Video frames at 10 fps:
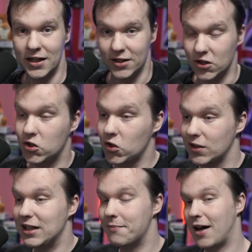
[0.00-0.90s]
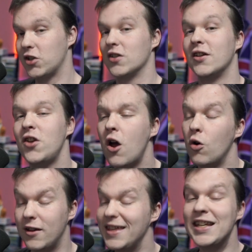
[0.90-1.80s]
Then suddenly imagine that, no,
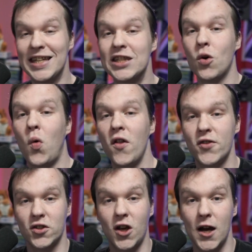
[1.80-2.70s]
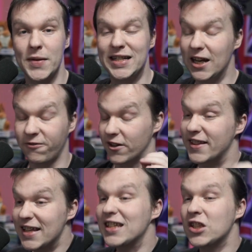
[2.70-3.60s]
this is the one that's going to be different.
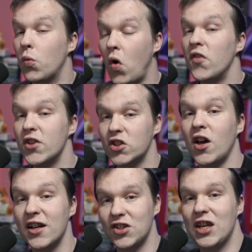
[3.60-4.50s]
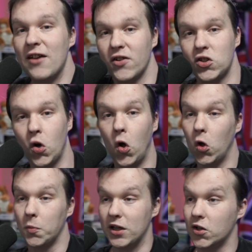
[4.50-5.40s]
This is the one that's going to save us
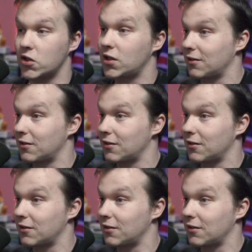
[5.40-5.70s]
all, because